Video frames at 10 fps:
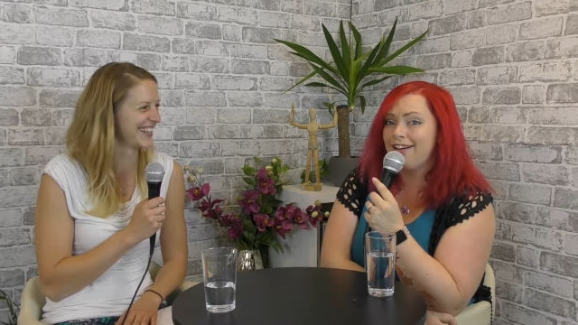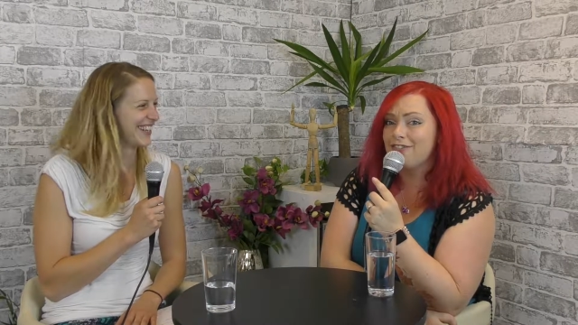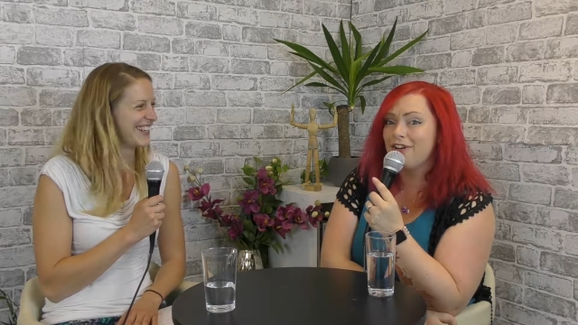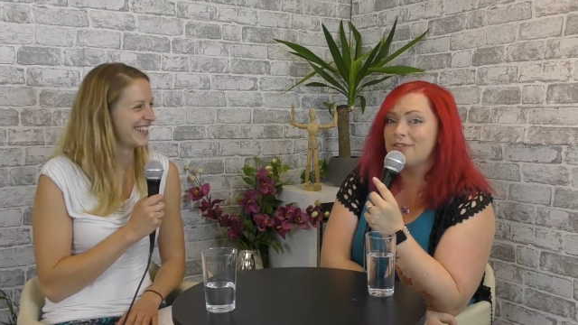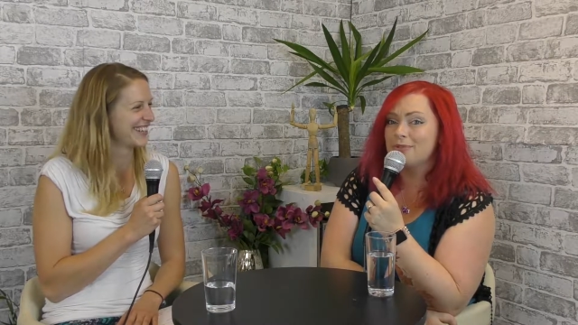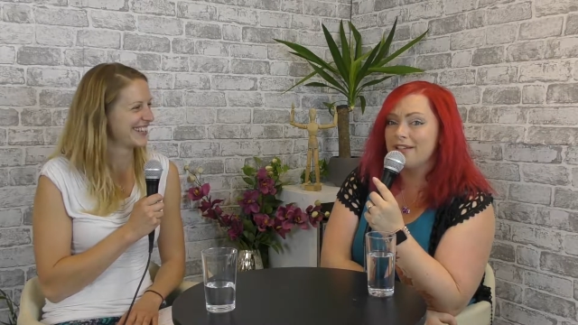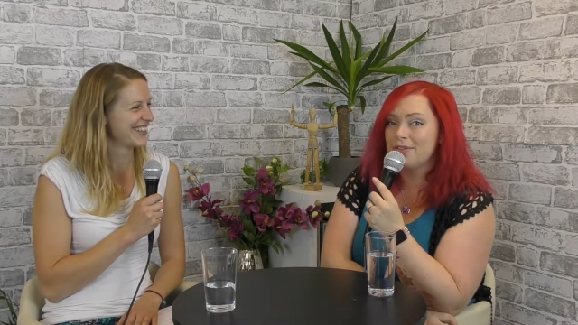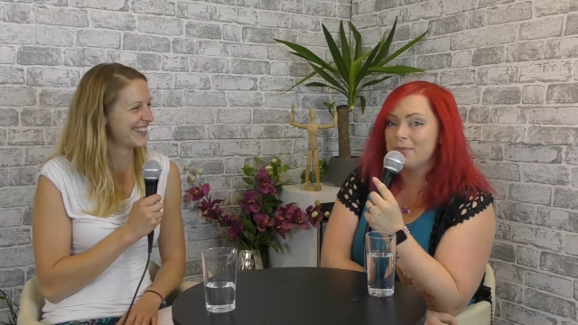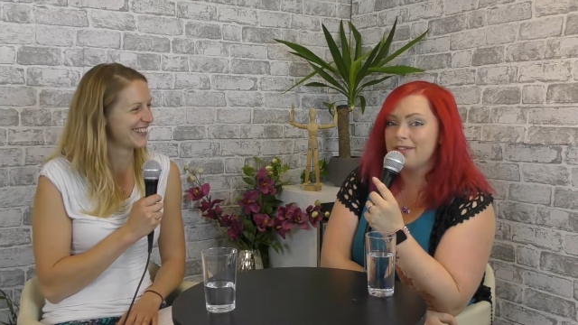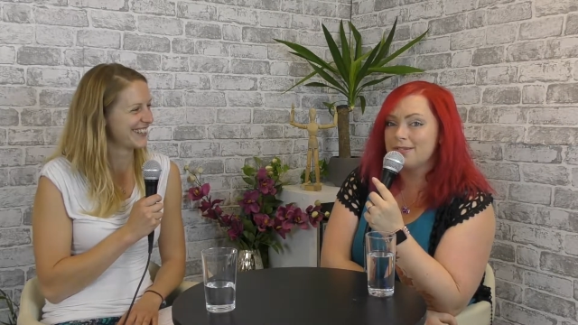Speaker 1: uh, find all the
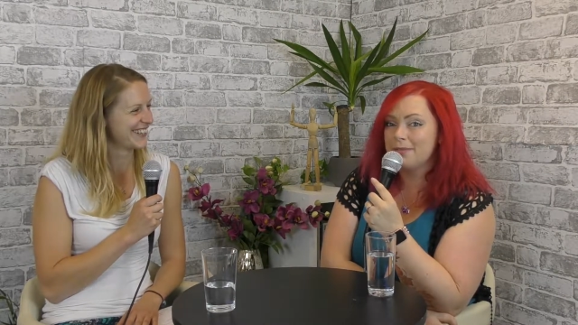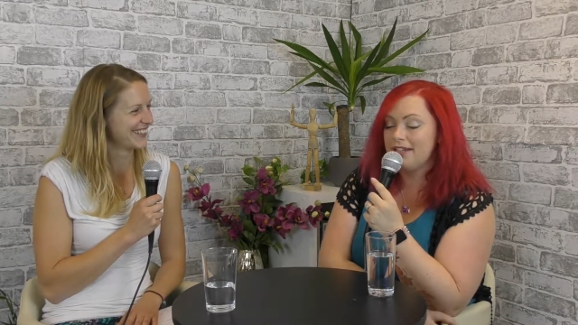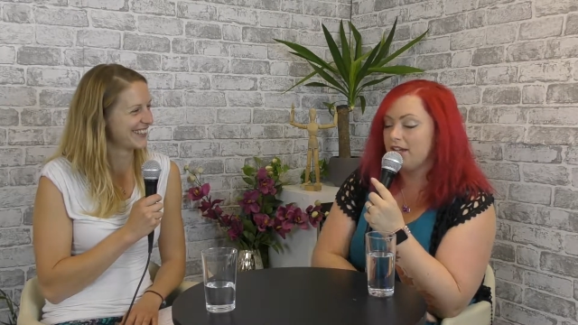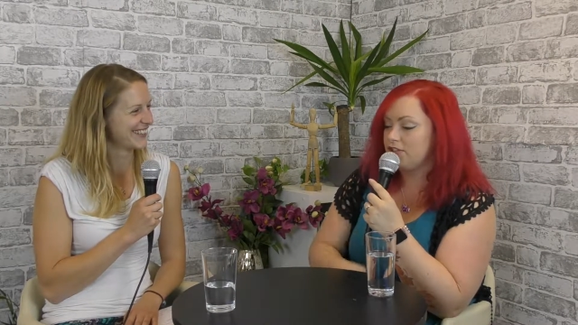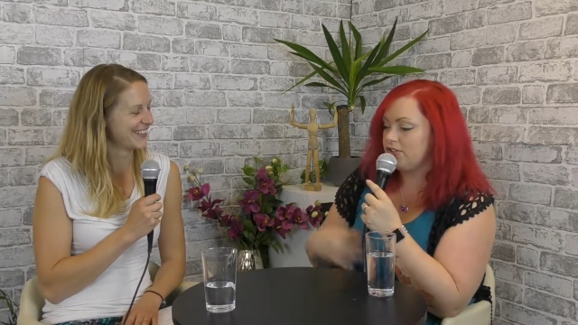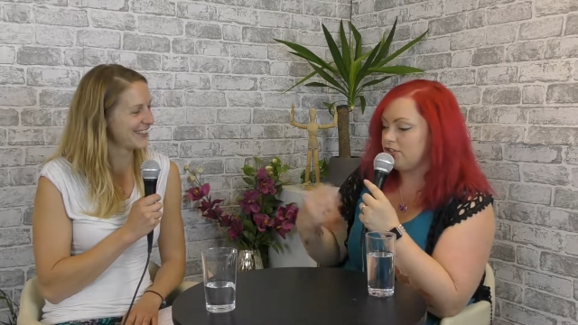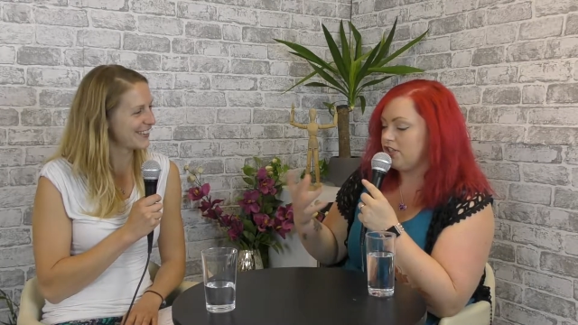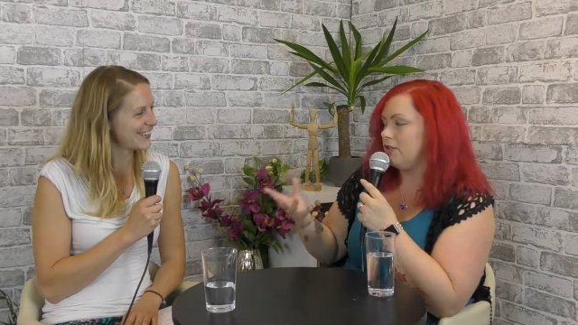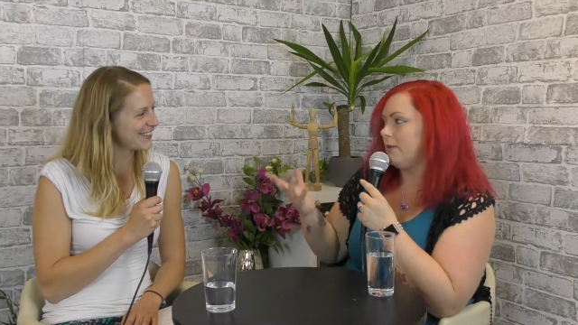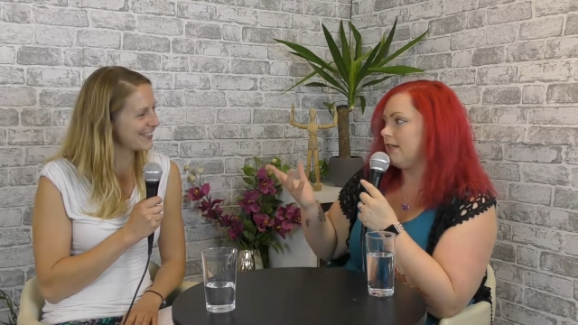other ones, but yeah, just
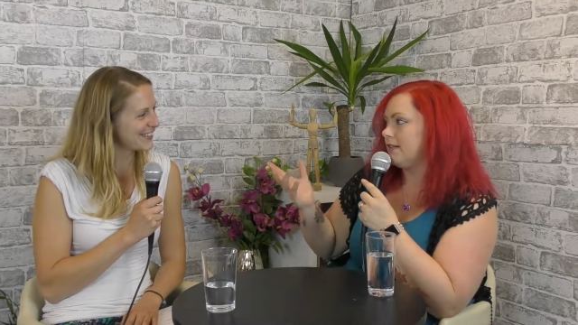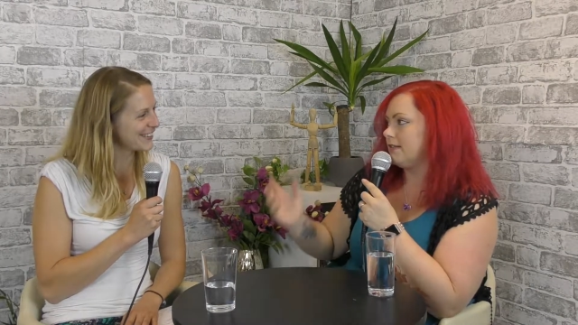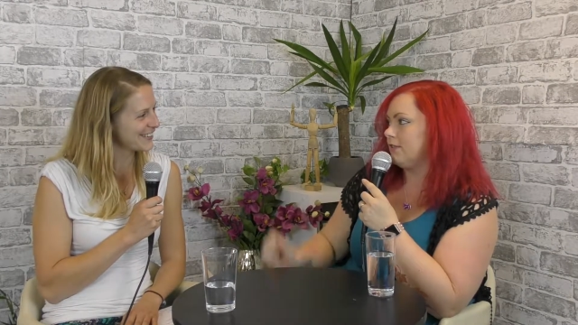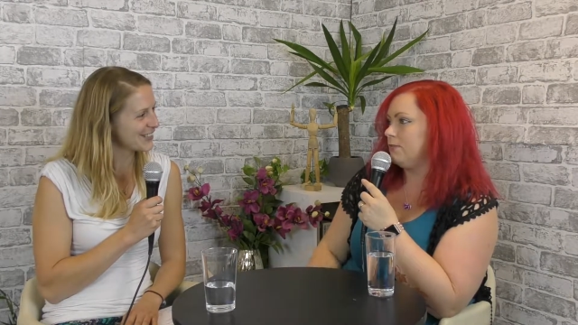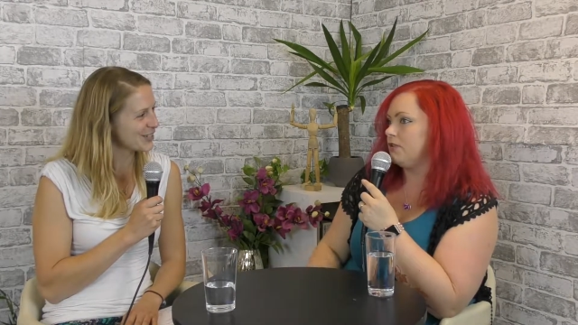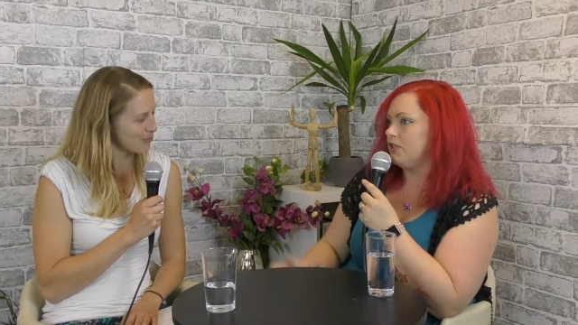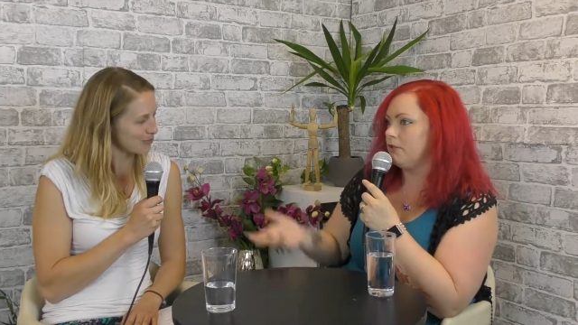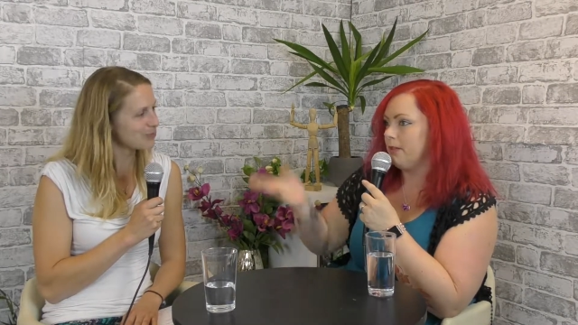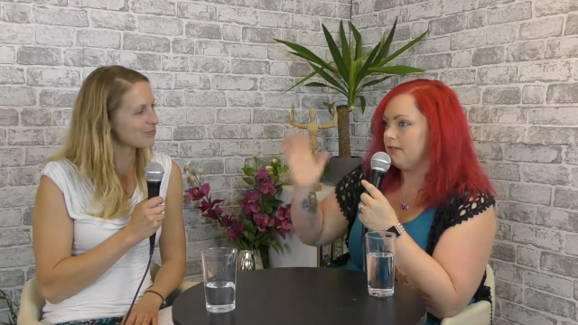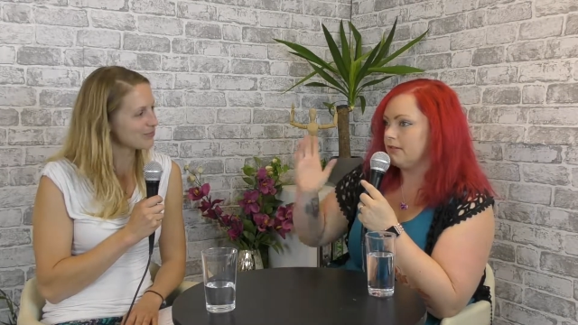She and if you put She
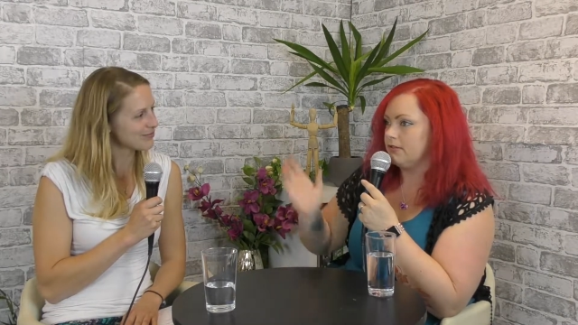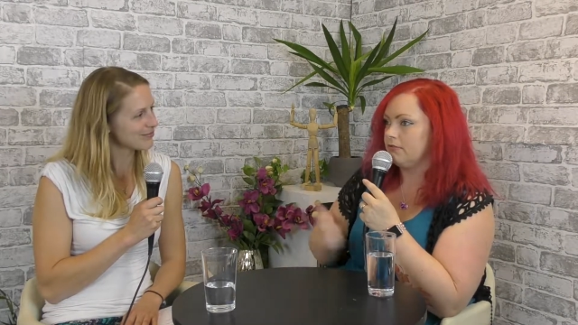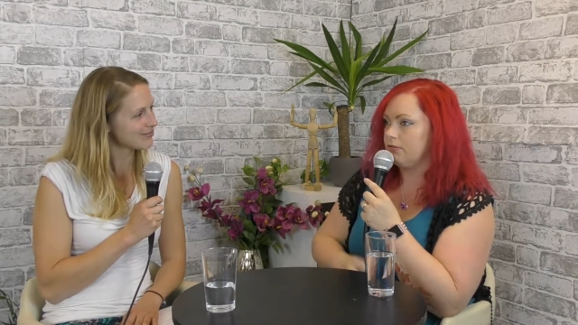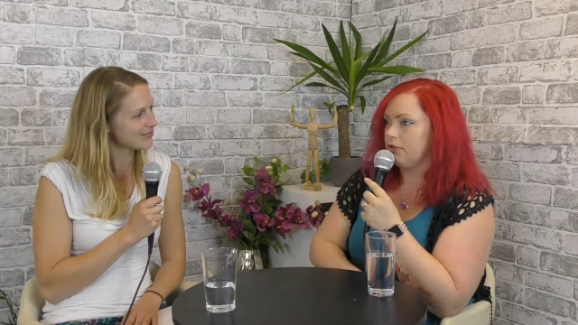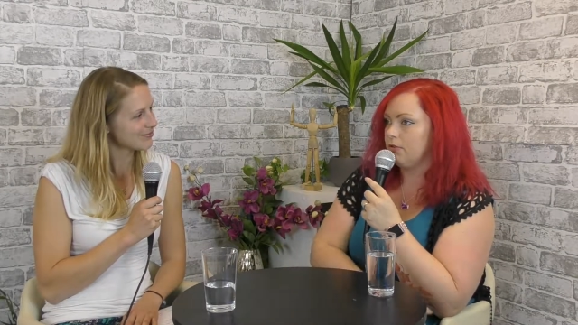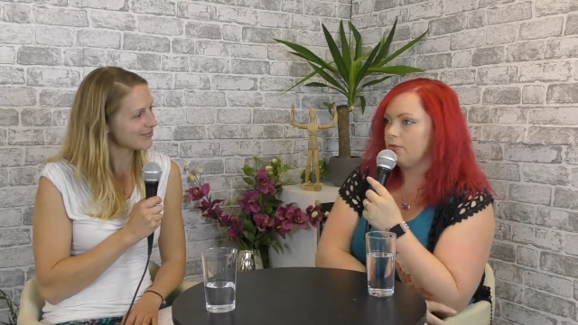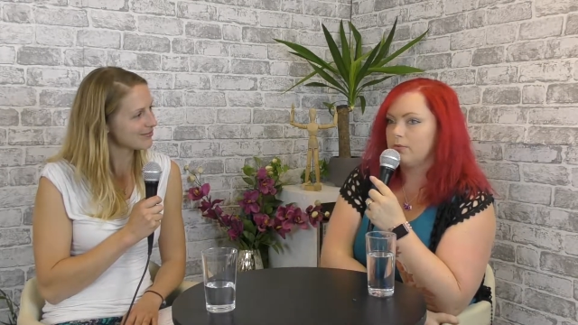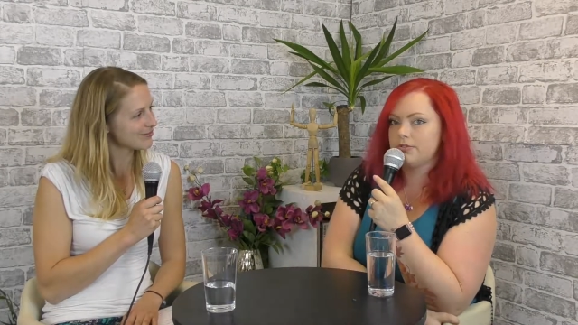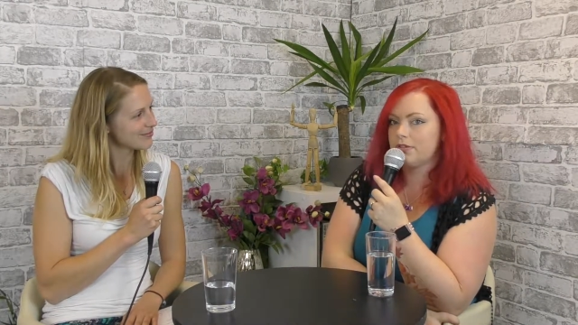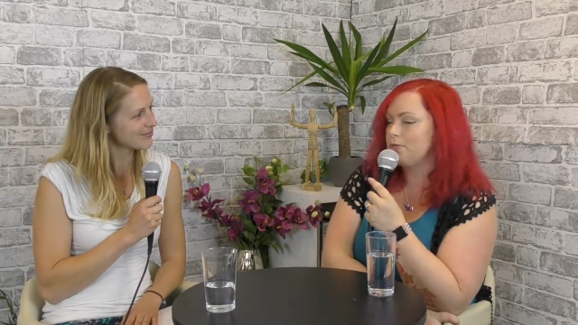into Google,
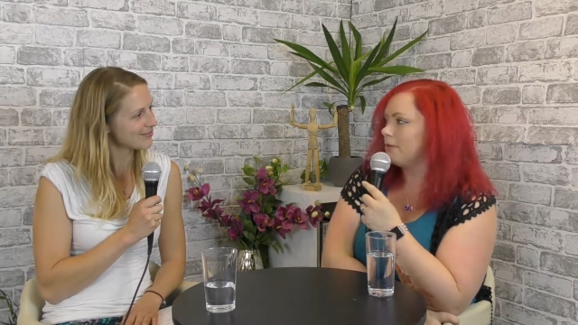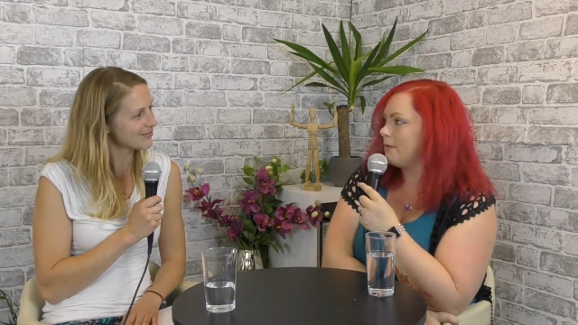all stuff will